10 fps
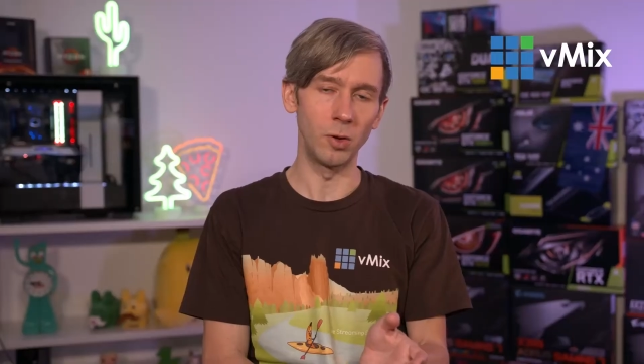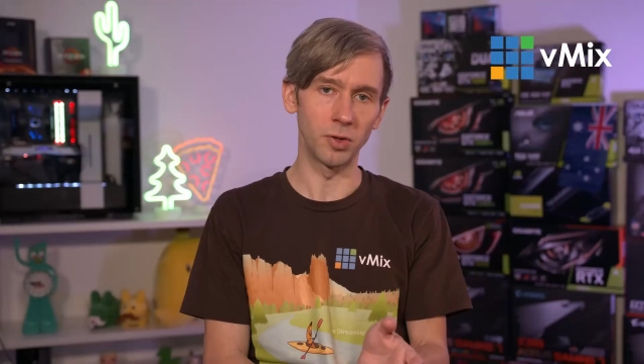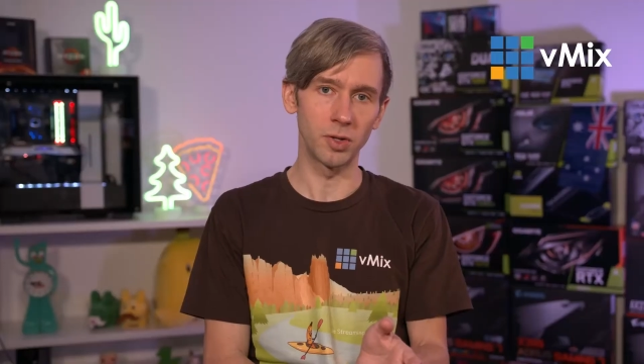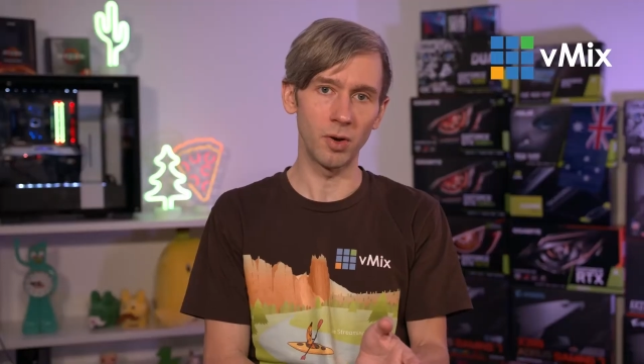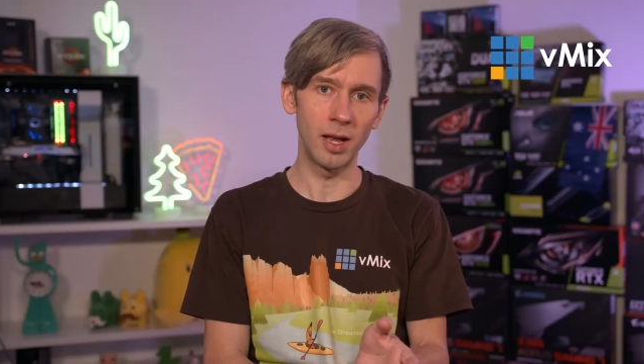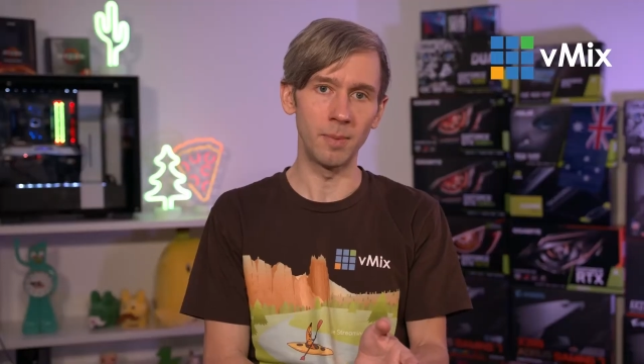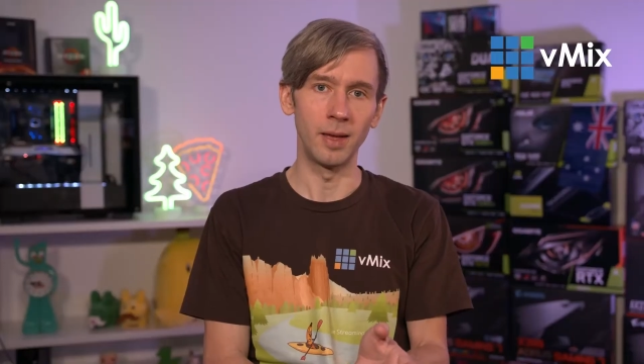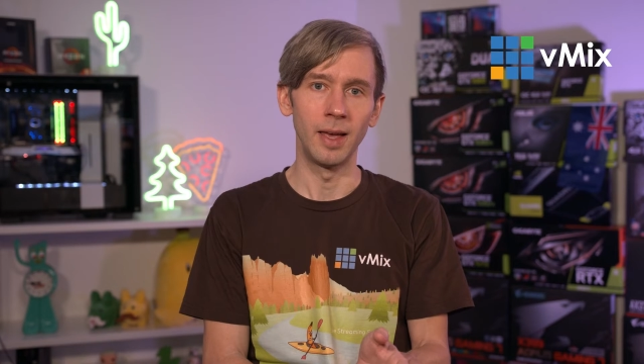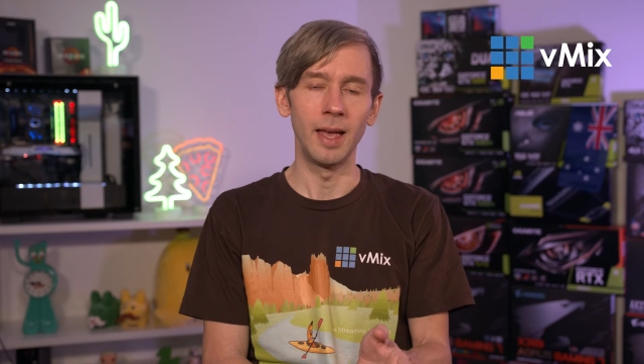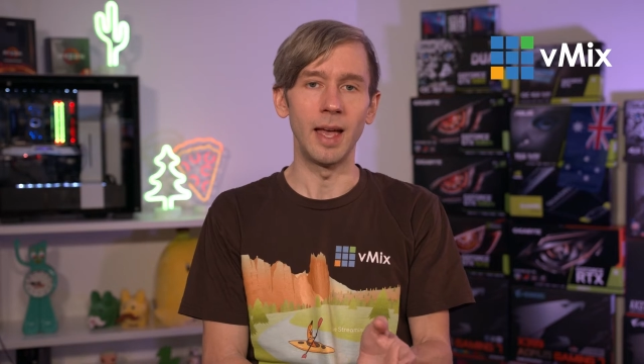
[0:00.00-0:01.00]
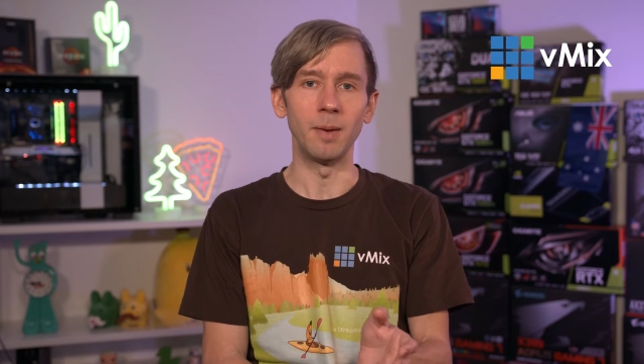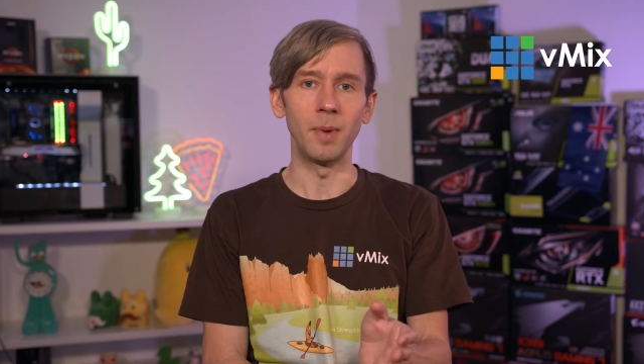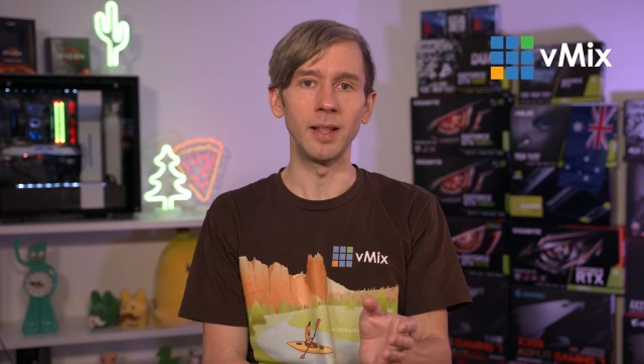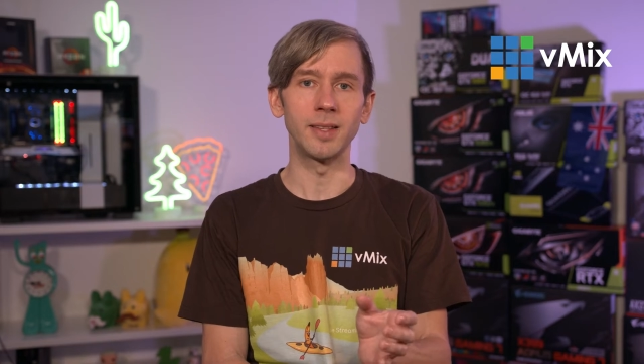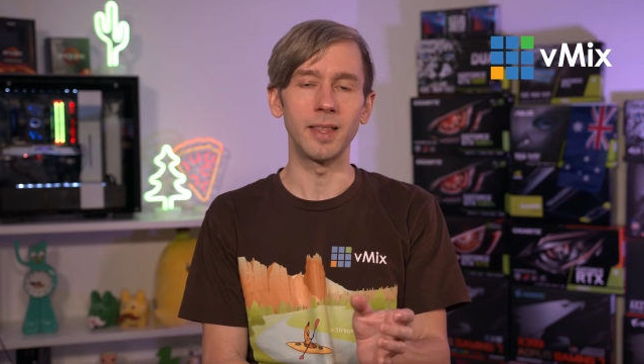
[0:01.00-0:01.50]
your stream, it
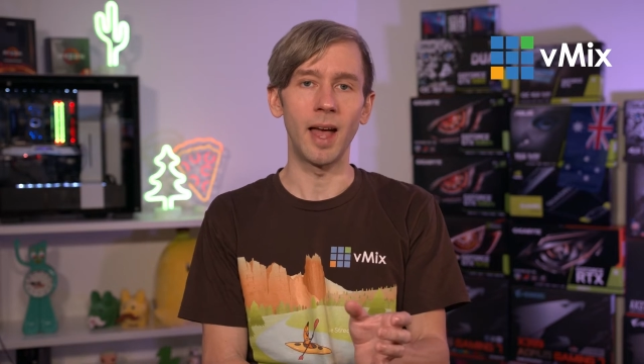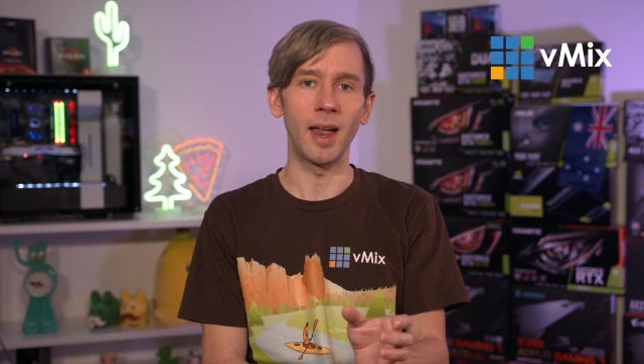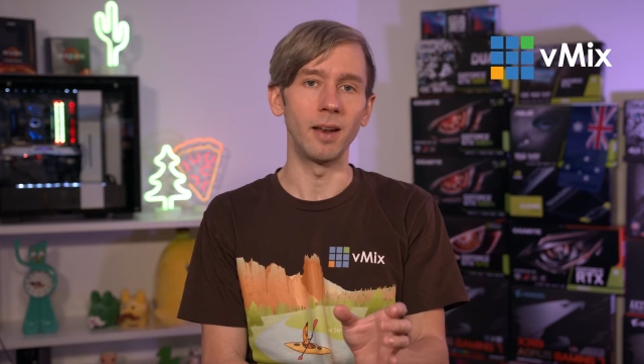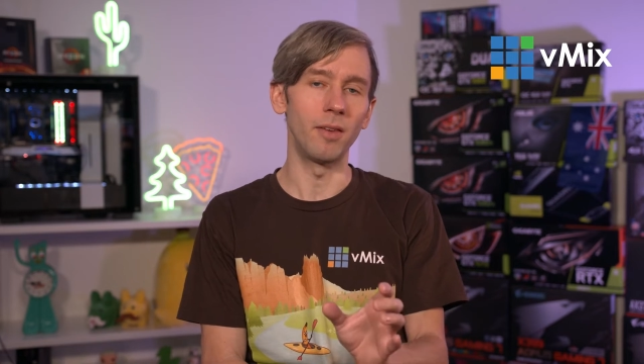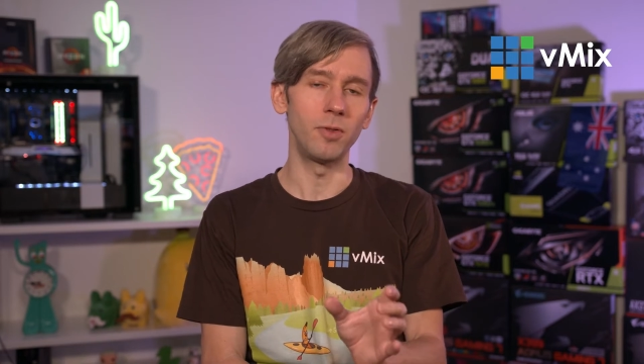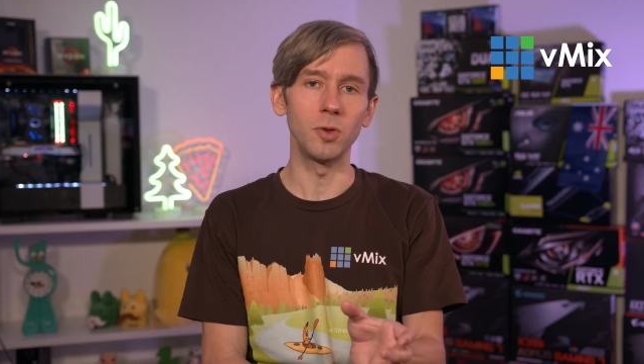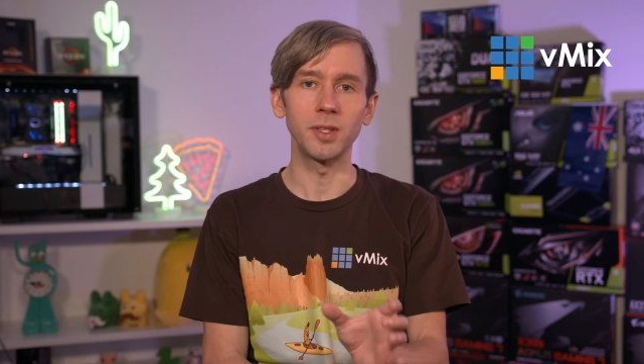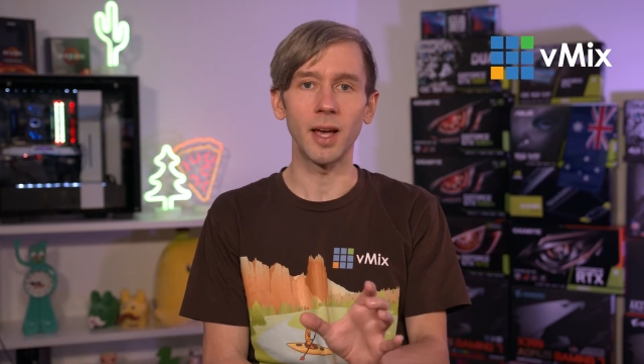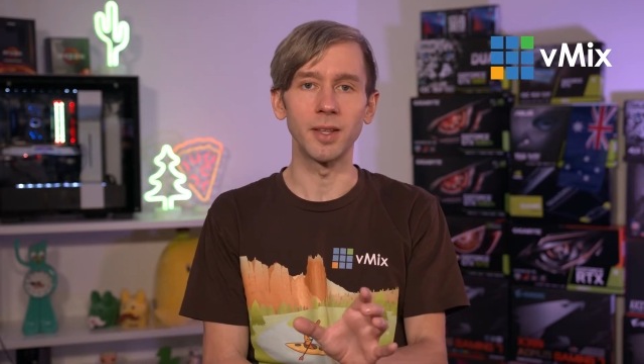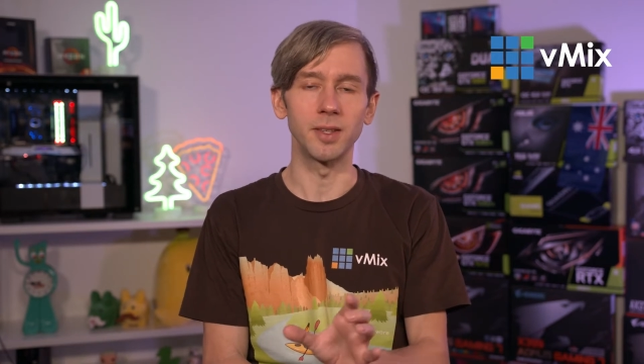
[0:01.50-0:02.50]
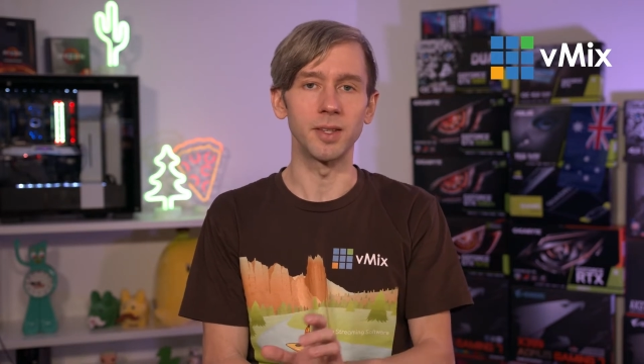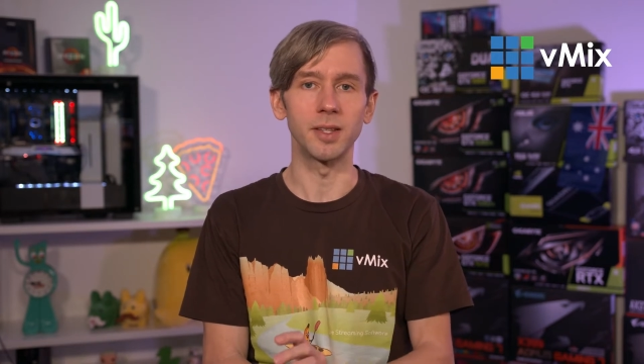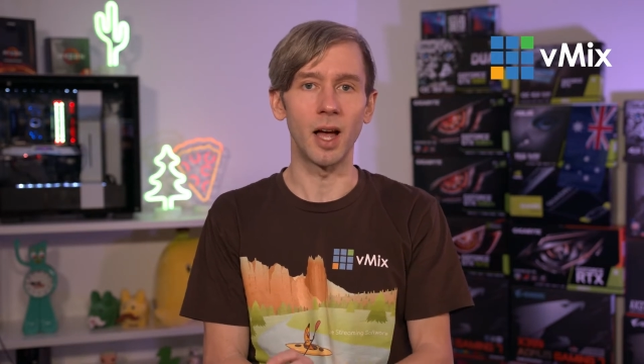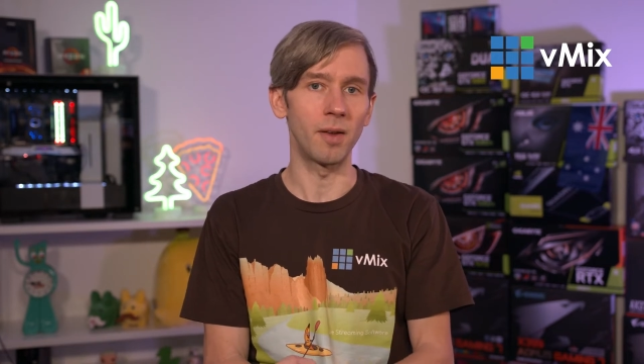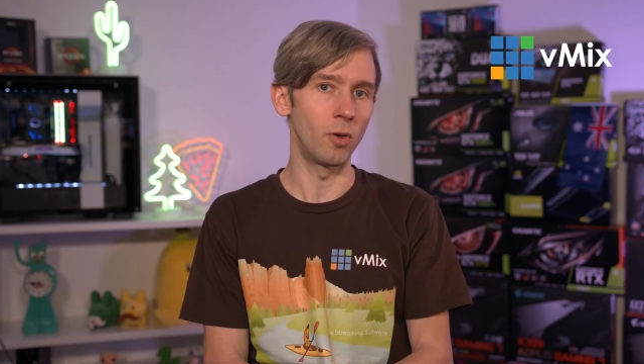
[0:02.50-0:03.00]
means that a few seconds at the
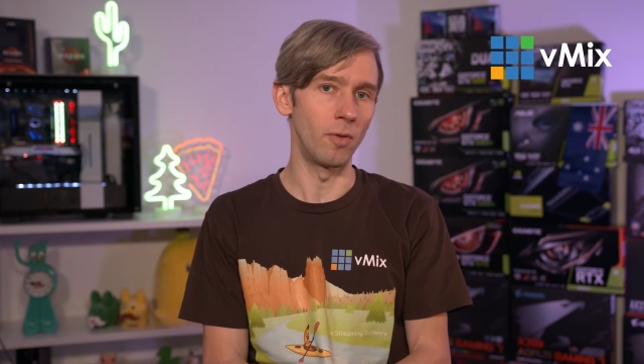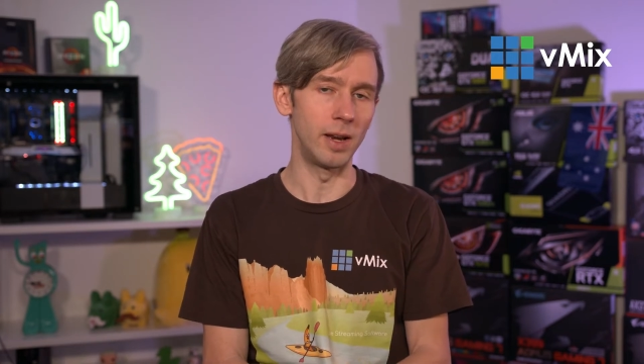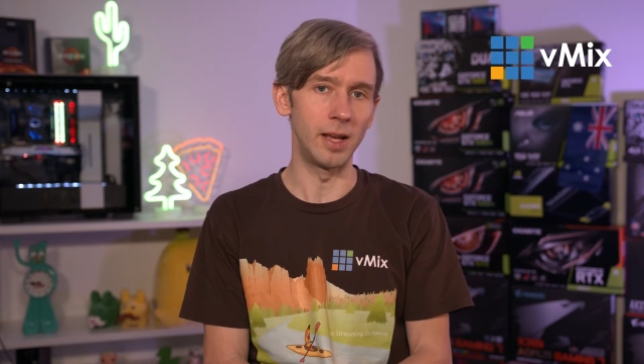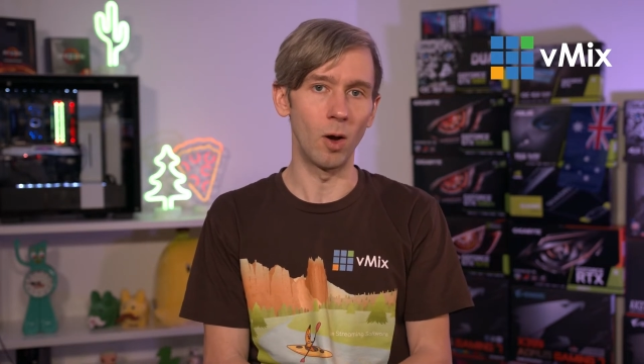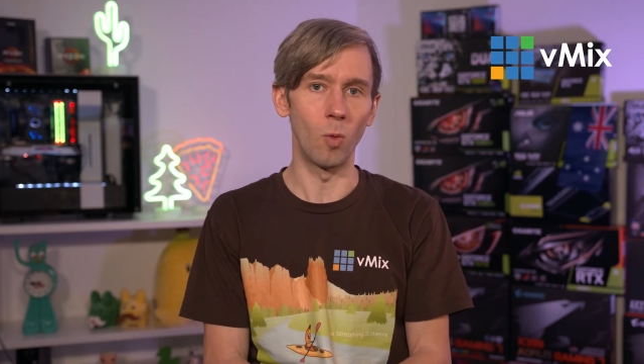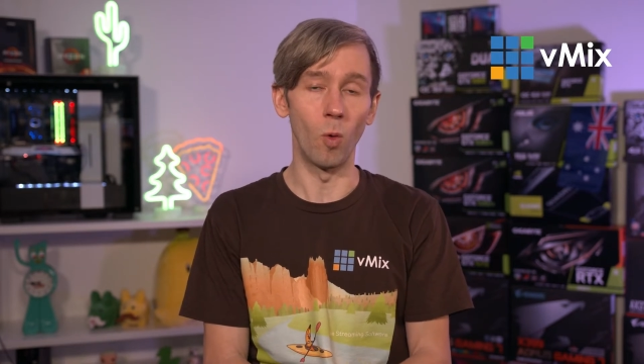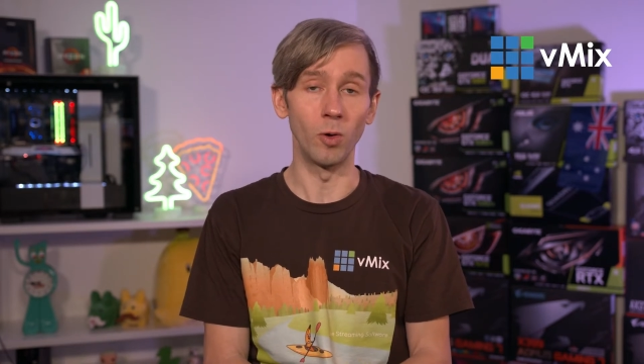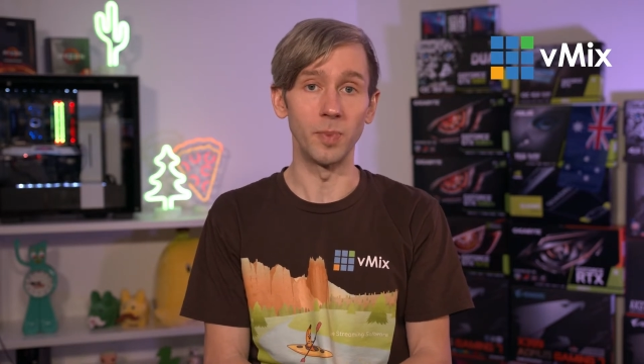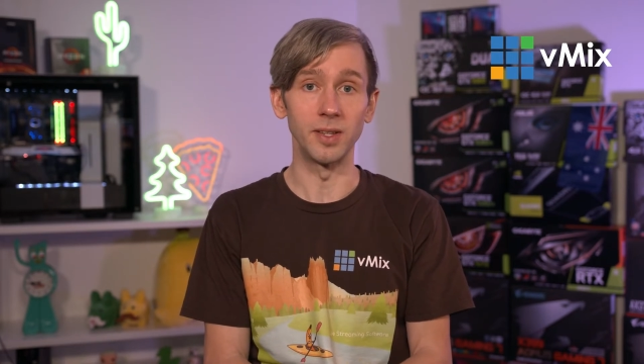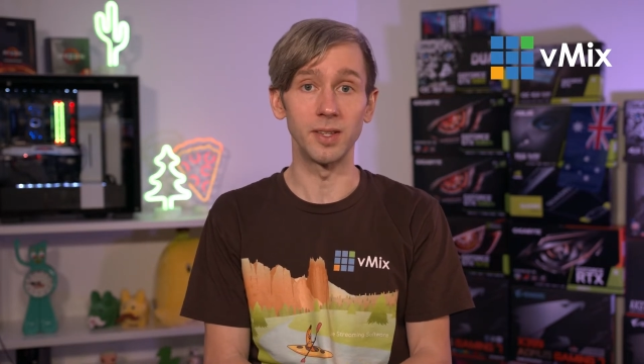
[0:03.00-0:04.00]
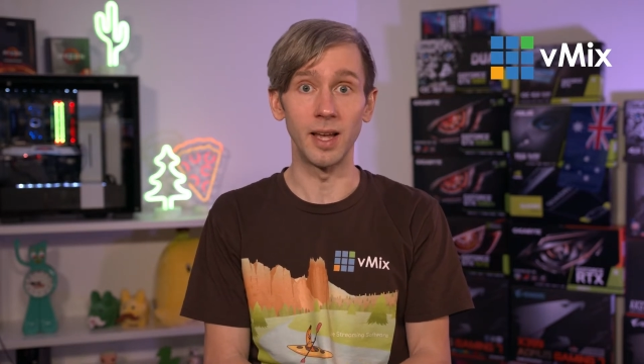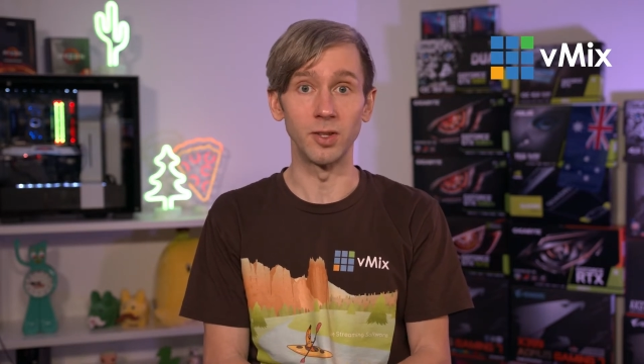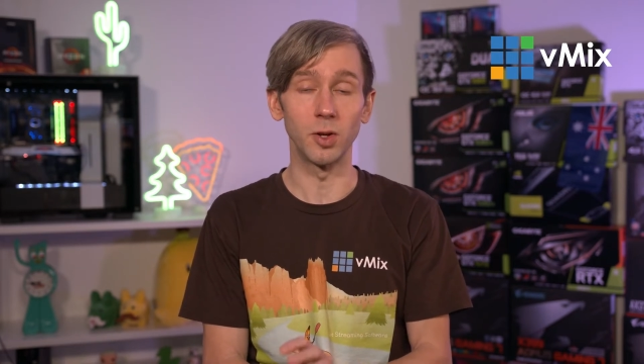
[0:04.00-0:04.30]
start of your video won't be seen.